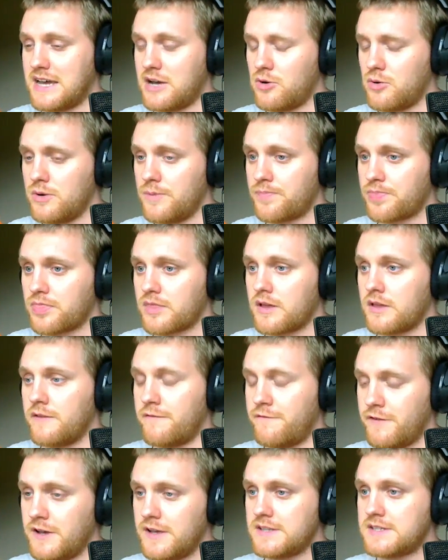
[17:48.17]
now.
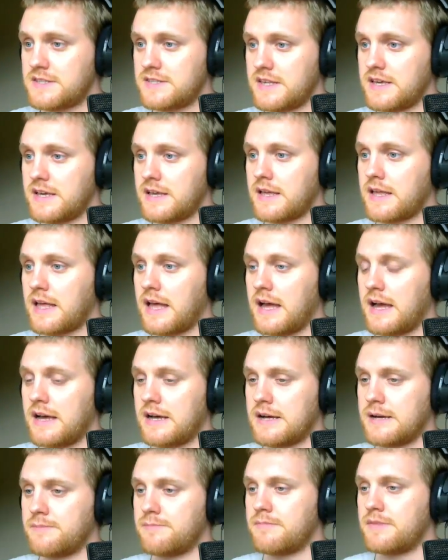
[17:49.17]
The first thing,
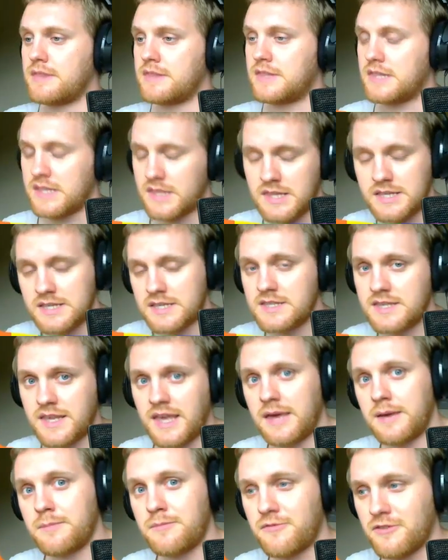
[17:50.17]
this is a
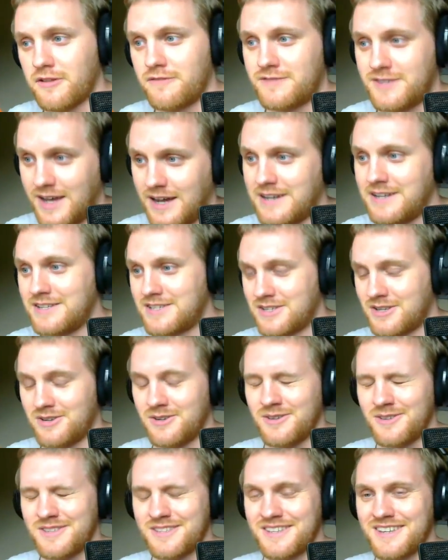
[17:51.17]
game full of
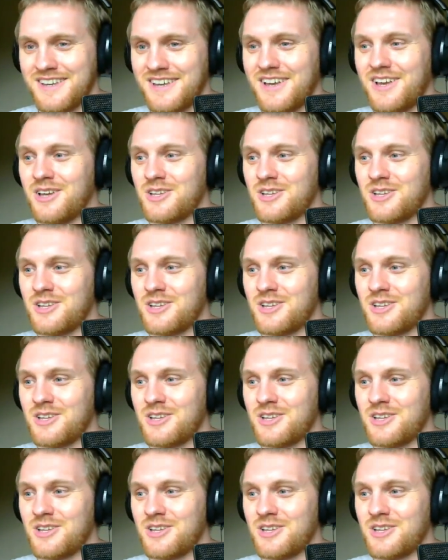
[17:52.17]
dinosaurs,